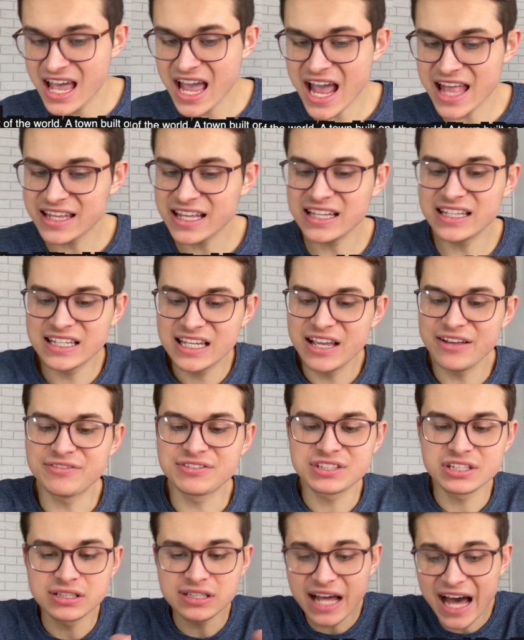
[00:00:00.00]
and it
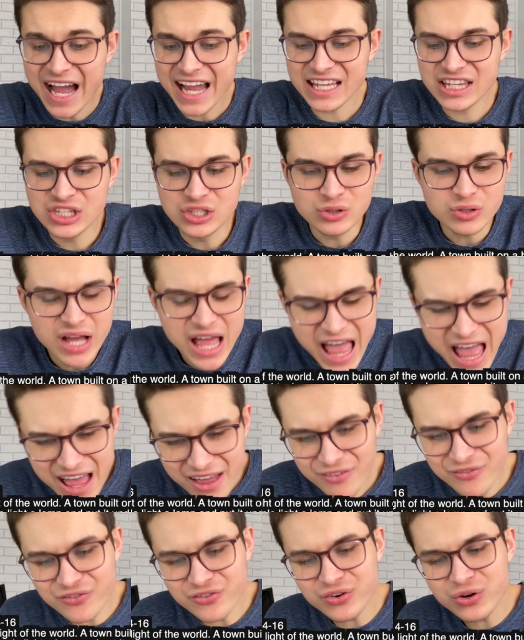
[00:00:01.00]
gives light to
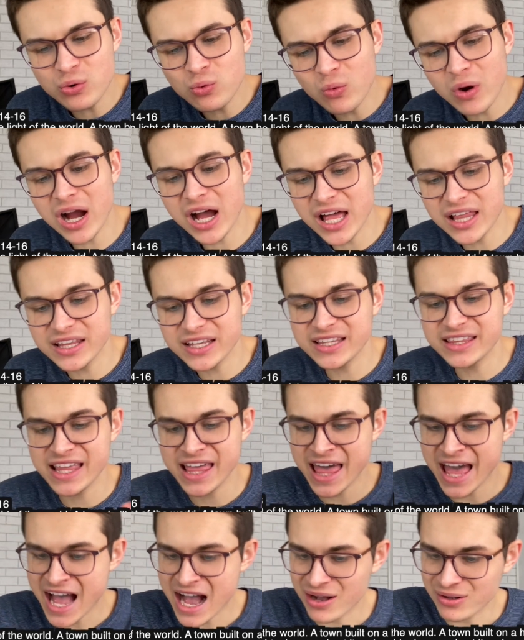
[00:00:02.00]
everyone in the
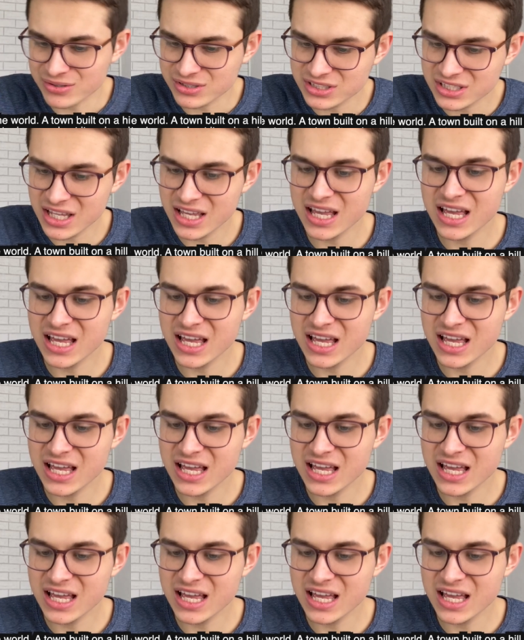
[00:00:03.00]
house.